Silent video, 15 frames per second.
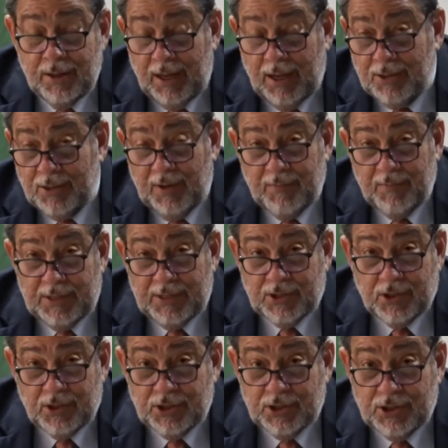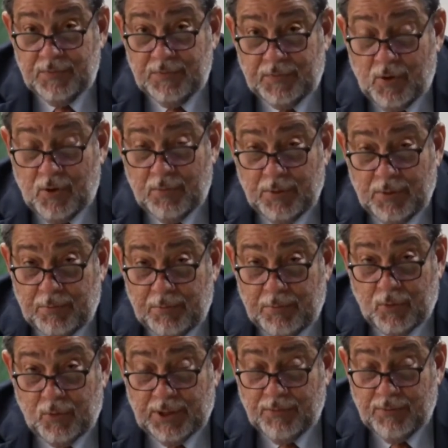as we have been searching for,
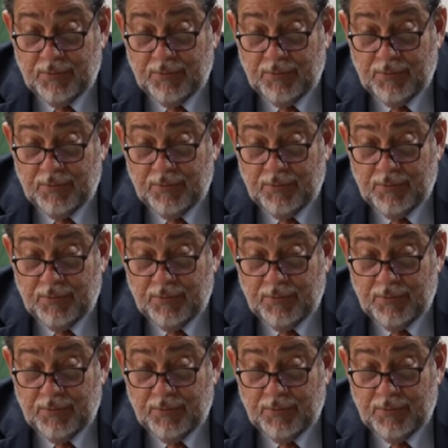both in